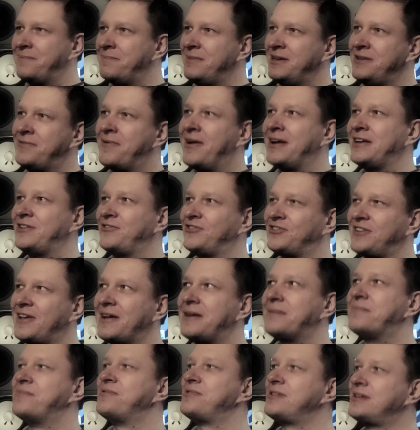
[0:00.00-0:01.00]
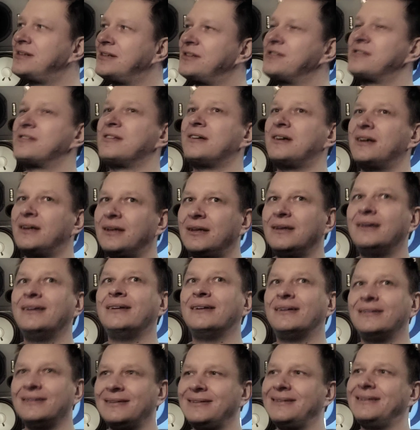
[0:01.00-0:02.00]
mid-range comes in, it's like,
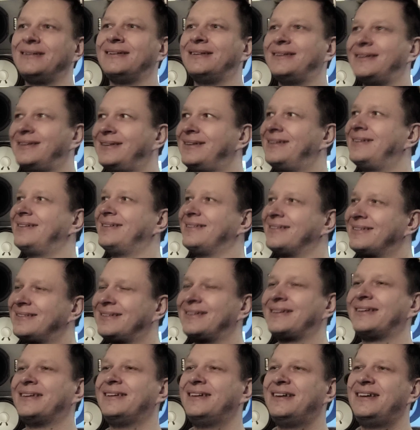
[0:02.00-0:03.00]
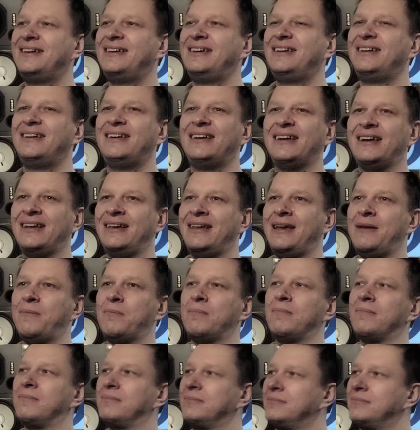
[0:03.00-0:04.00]
yeah. So, and then